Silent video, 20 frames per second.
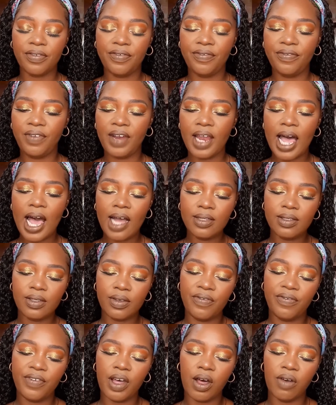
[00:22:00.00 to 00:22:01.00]
flat
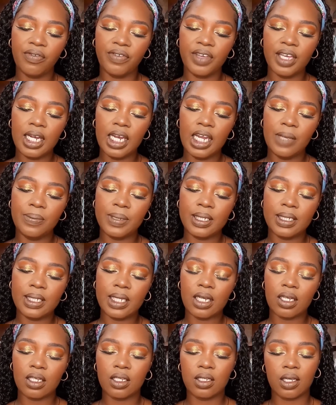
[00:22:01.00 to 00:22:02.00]
velvet
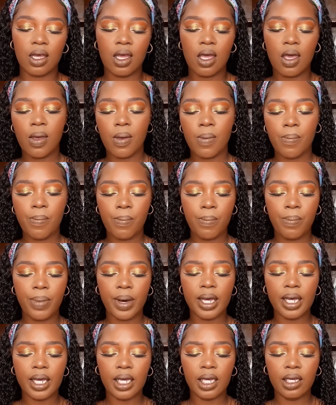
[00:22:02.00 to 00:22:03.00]
lipsticks
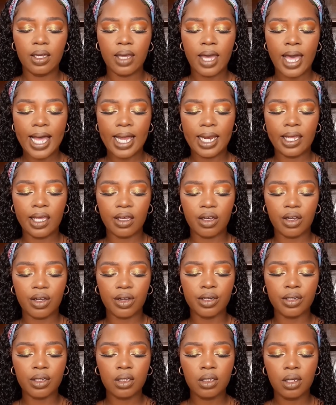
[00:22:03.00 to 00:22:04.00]
by LA
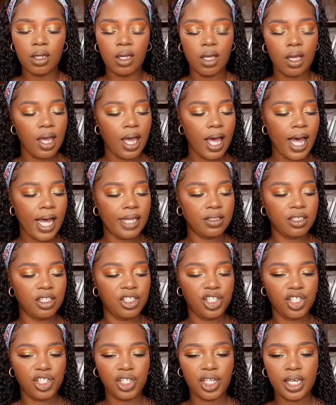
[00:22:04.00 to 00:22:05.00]
Girl. And the
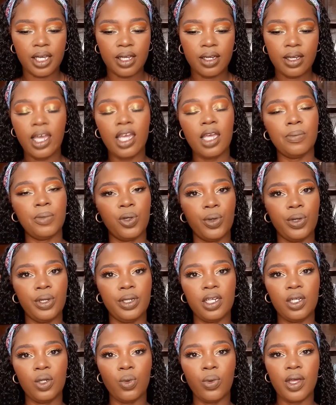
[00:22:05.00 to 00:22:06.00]
shade I am
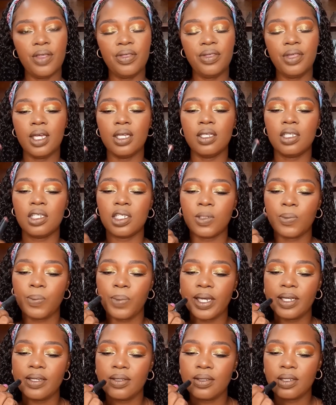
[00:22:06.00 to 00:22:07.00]
going in with is
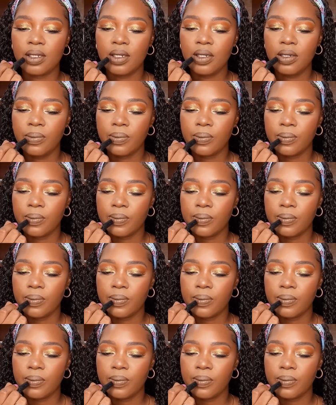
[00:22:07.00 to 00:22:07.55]
Spicy.